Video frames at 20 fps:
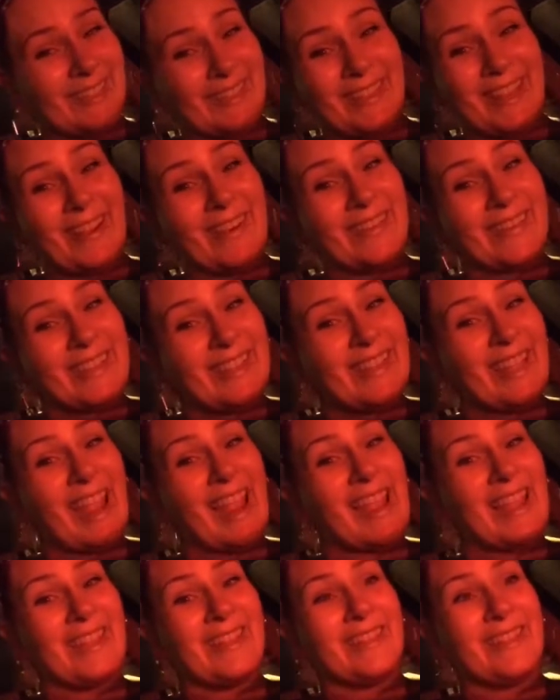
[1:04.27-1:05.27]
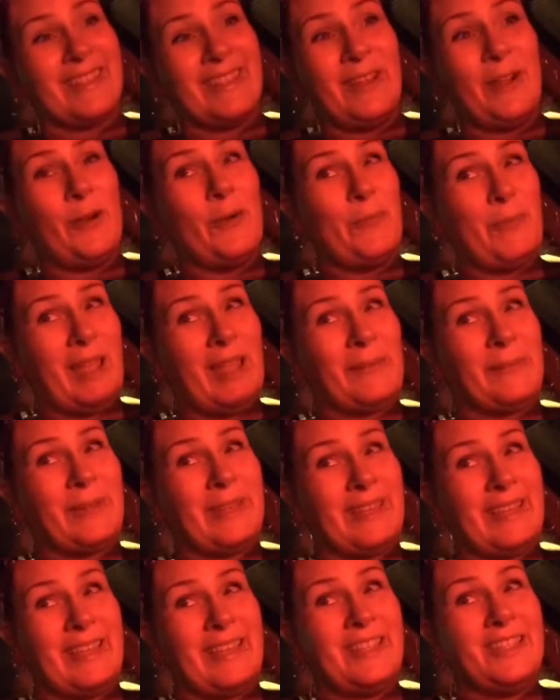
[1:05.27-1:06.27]
you know he ain't no baby.
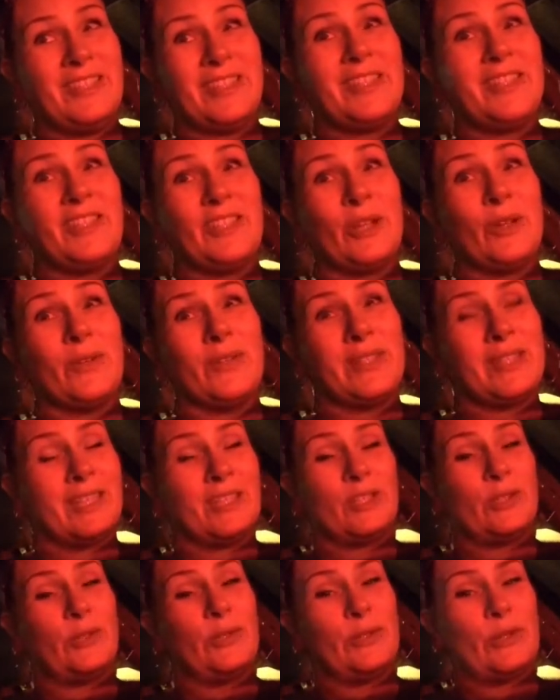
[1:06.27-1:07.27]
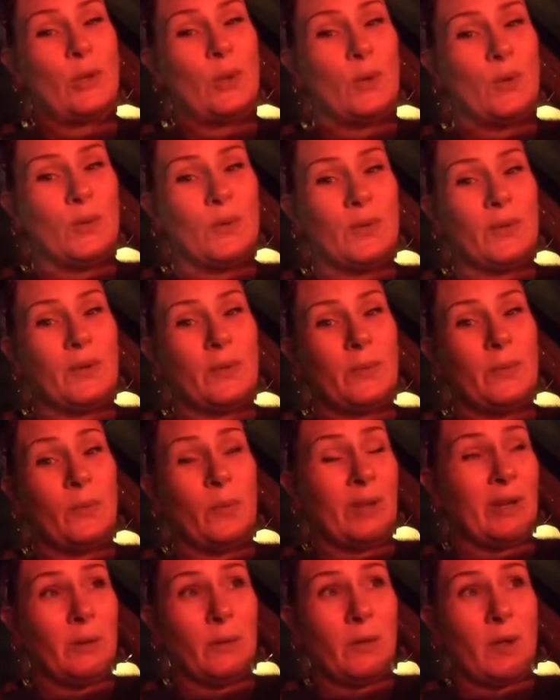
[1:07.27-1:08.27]
He just turned six years old.
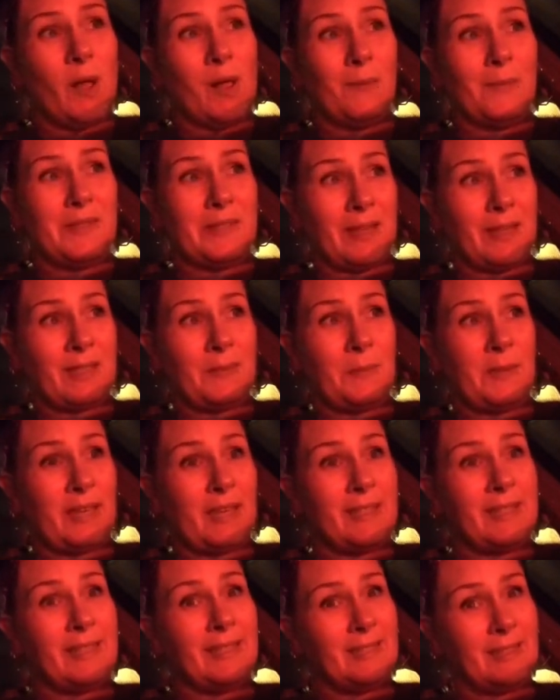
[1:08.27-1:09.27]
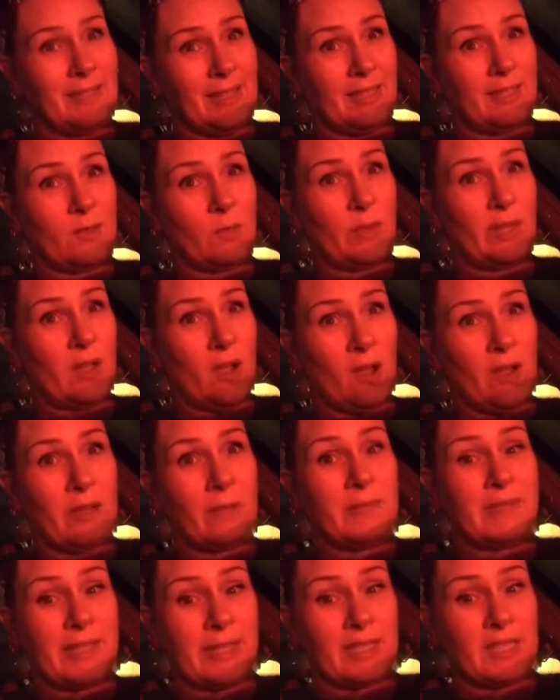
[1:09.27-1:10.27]
We don't call him six because he's six. We call
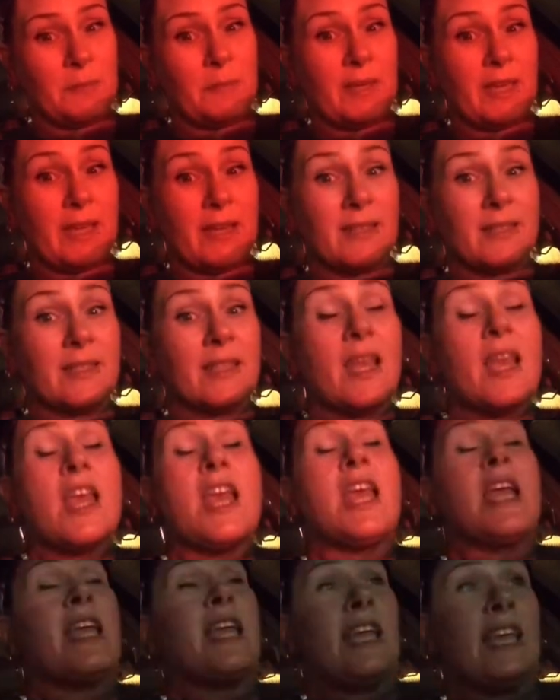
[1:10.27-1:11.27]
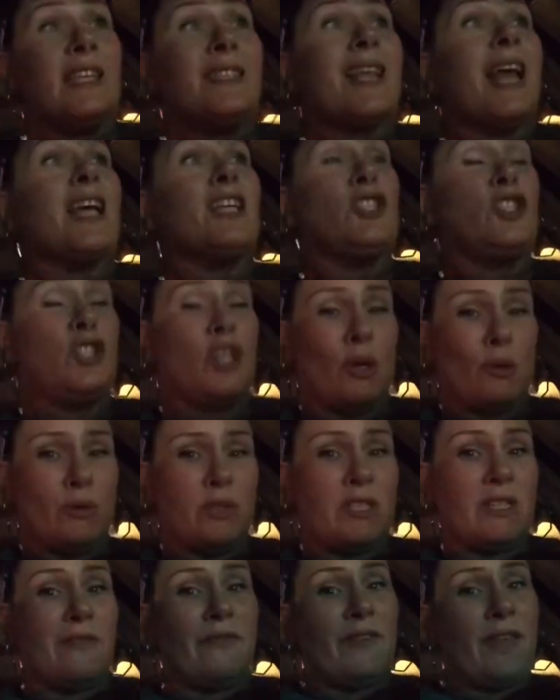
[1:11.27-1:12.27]
him six because he's
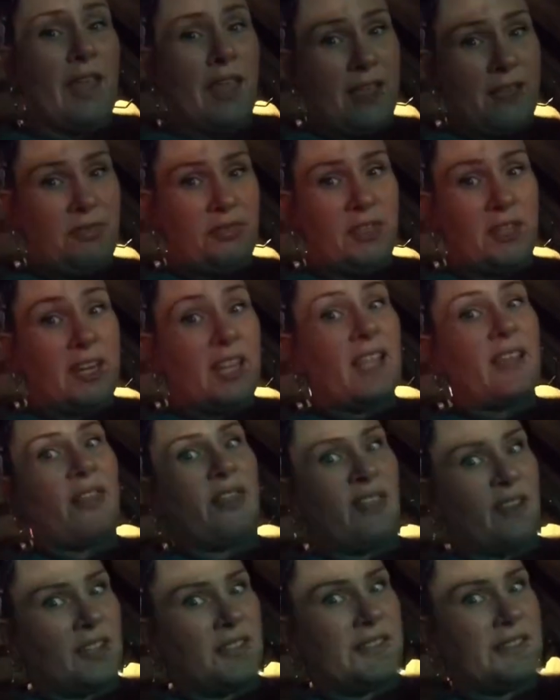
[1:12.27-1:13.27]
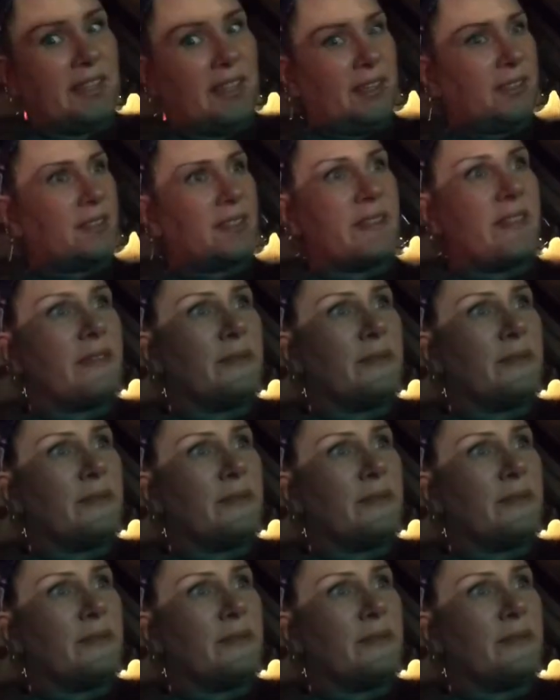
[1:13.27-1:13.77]
Joseph Anthony the sixth.